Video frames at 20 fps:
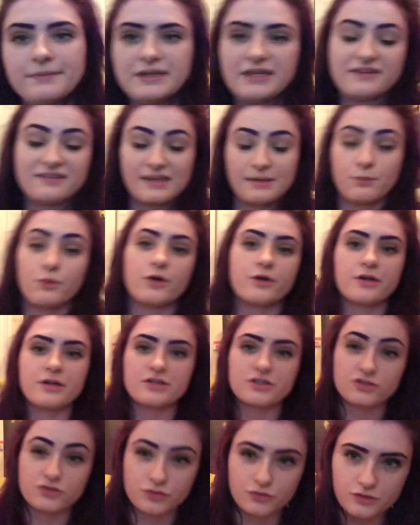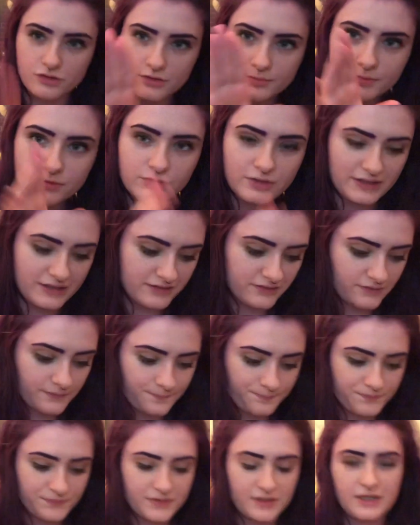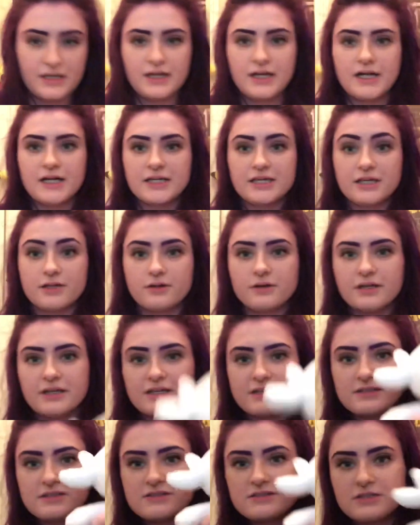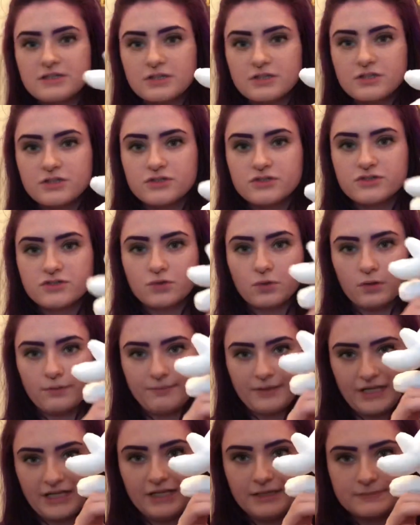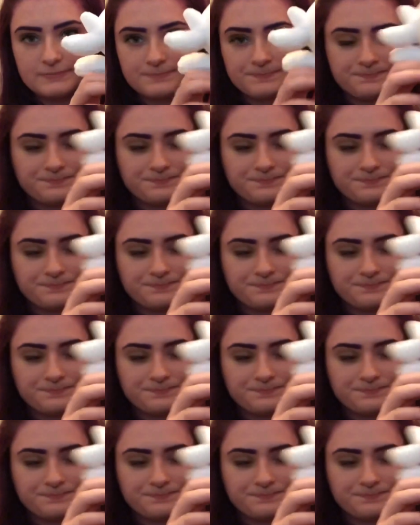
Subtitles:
in the same order I just showed you the bootlegs. Here is Scorbunny.